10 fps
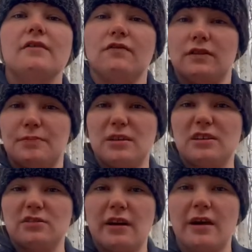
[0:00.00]
flip
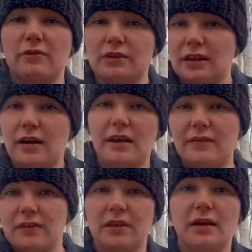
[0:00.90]
things around, realign
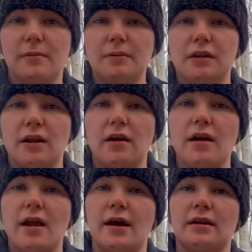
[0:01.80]
everything up in there,
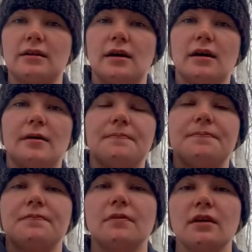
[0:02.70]
and
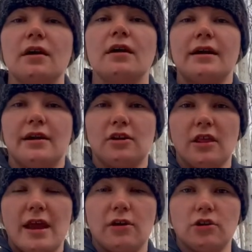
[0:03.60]
get her
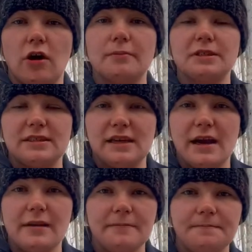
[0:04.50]
laying on the opposite
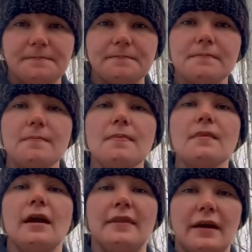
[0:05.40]
side.
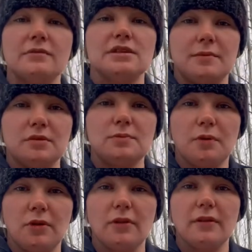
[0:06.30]
And then I was able to
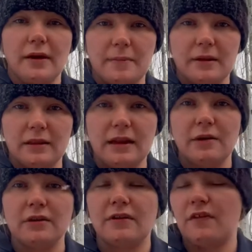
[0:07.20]
pull that piglet
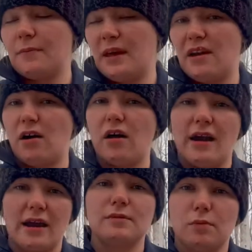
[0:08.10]
out, and from then on I
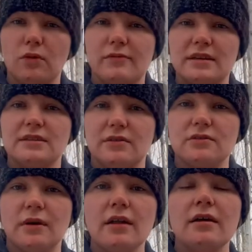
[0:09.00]
had to pull the rest out as
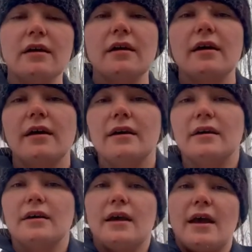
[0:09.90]
well.
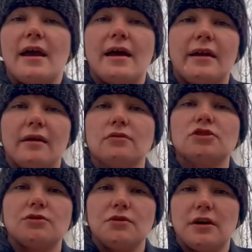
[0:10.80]
And I will
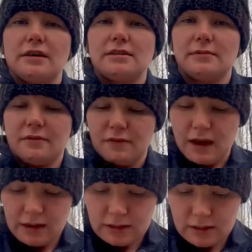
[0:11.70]
show you guys some of
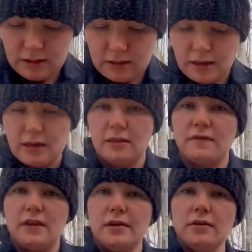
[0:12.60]
that in the
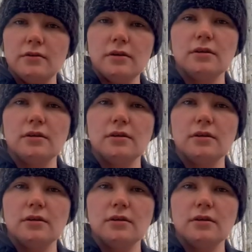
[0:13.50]
video.